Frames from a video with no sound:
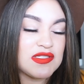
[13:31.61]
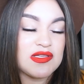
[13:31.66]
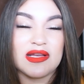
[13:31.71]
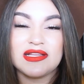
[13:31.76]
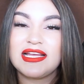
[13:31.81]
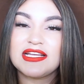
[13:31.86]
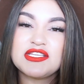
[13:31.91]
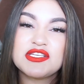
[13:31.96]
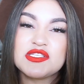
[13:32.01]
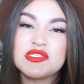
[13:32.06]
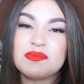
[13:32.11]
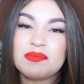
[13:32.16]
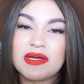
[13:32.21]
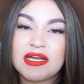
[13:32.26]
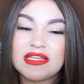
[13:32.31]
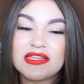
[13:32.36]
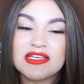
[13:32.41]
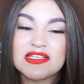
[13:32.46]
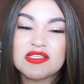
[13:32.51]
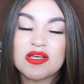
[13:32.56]
So I like to
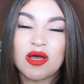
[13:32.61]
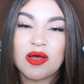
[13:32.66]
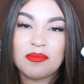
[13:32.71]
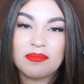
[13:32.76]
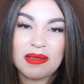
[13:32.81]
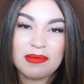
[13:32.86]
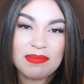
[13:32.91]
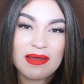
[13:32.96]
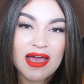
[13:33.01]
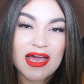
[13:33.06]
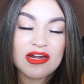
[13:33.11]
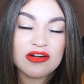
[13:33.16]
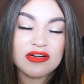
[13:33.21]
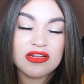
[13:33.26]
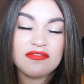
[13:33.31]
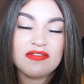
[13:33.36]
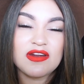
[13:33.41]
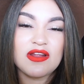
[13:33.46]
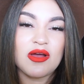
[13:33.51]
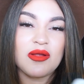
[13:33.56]
spray this on my pad or
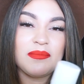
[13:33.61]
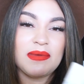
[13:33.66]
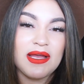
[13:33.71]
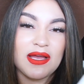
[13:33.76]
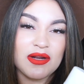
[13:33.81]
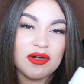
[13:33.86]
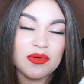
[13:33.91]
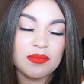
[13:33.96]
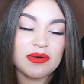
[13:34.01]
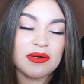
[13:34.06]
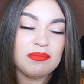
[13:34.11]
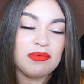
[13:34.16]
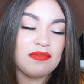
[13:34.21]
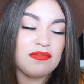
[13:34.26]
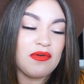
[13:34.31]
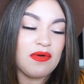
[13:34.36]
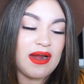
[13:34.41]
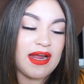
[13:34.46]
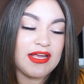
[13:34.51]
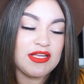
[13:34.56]
even on my underwear
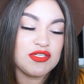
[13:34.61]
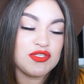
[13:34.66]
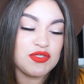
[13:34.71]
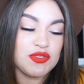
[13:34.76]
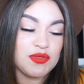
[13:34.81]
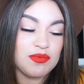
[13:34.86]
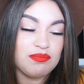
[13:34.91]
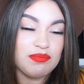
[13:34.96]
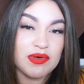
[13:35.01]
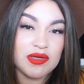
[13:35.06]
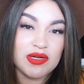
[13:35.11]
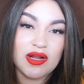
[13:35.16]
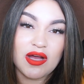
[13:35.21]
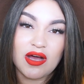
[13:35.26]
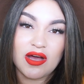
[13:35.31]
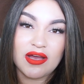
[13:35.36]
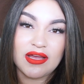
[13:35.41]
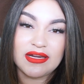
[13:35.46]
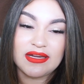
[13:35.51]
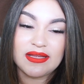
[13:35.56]
before I do put
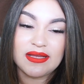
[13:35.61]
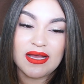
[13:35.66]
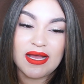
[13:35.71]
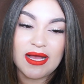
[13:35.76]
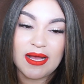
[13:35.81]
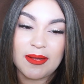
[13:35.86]
on